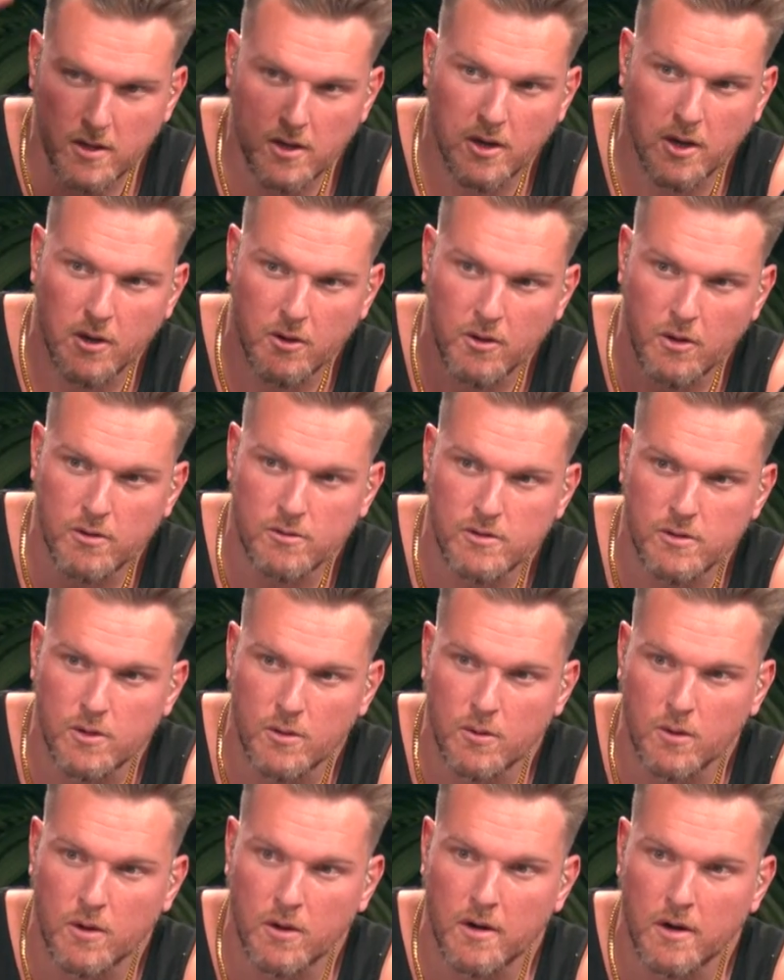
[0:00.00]
you know, those
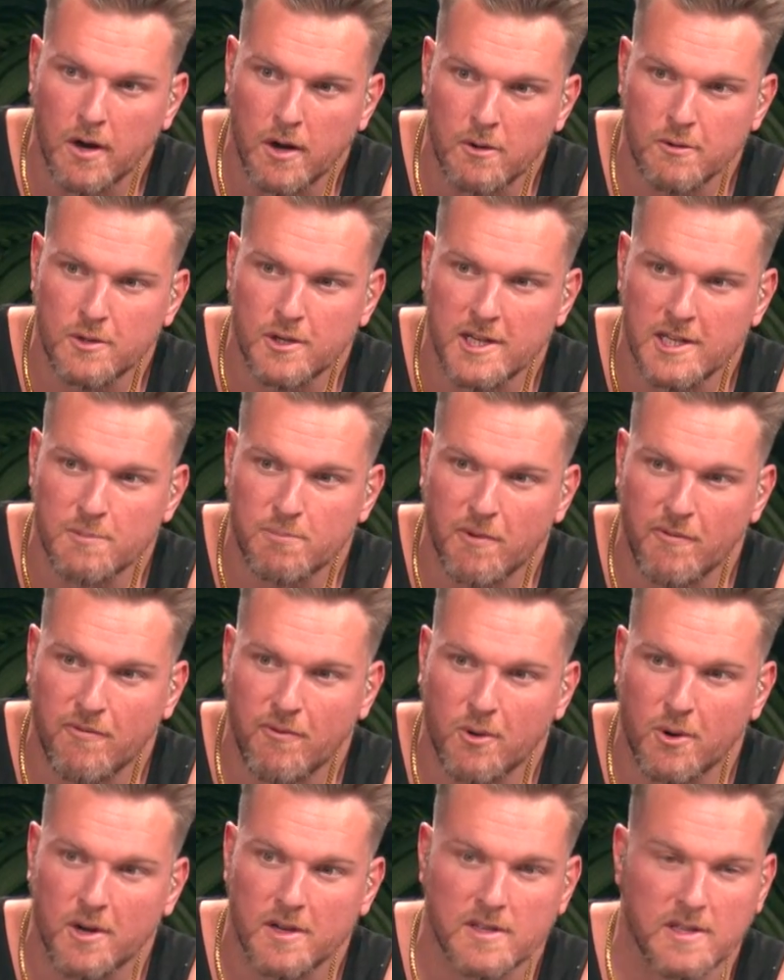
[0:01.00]
who were OGs
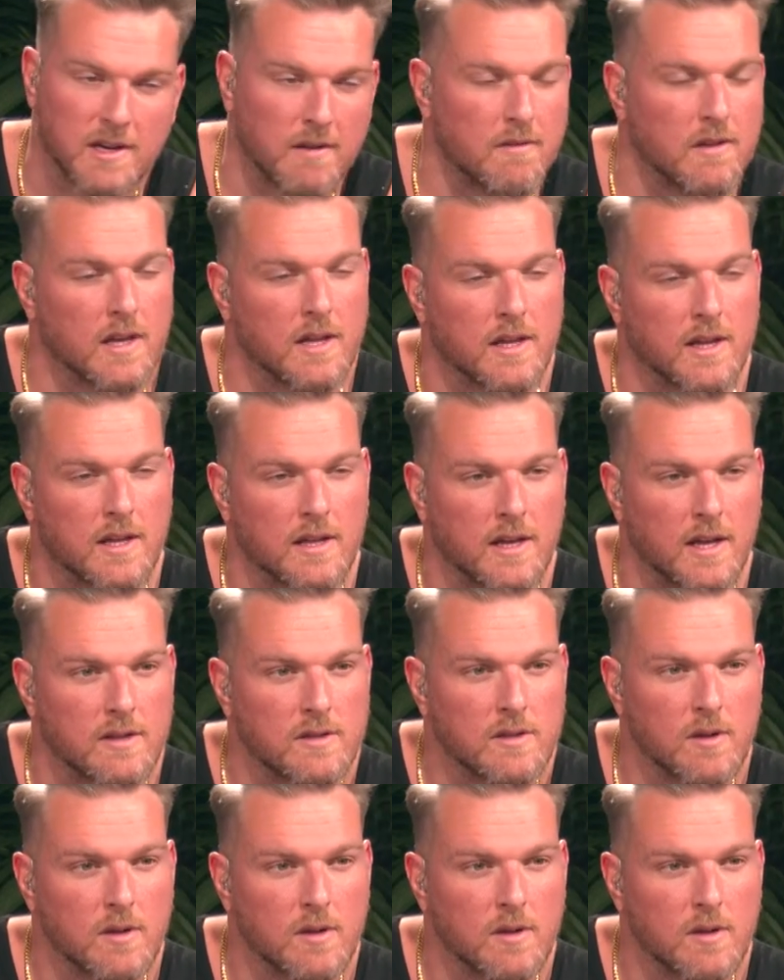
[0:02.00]
before us and everything like that.